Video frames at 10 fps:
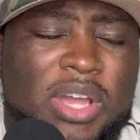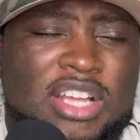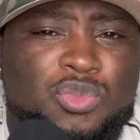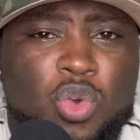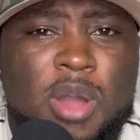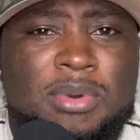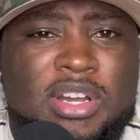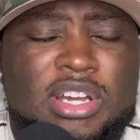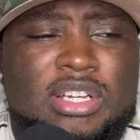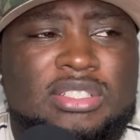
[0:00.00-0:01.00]
as, well
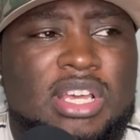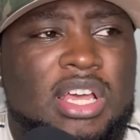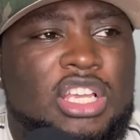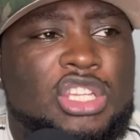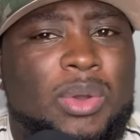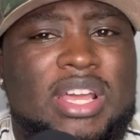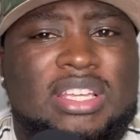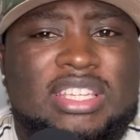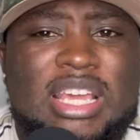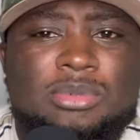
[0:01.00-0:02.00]
because you know it
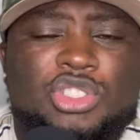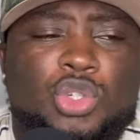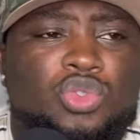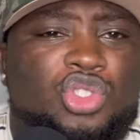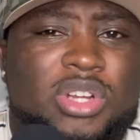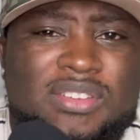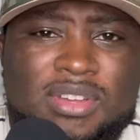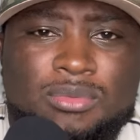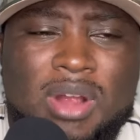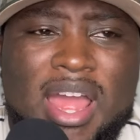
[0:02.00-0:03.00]
keeps you
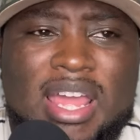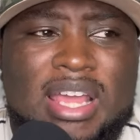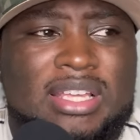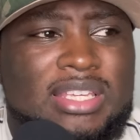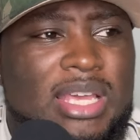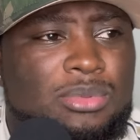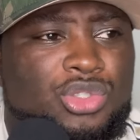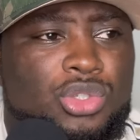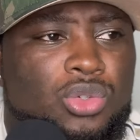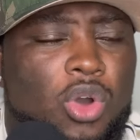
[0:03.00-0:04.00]
driven right it
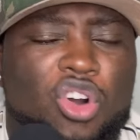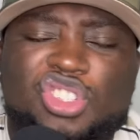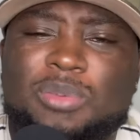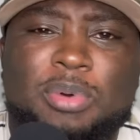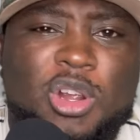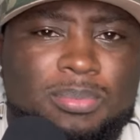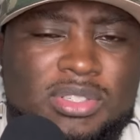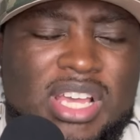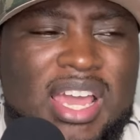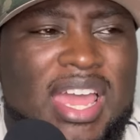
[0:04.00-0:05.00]
keeps you on your purpose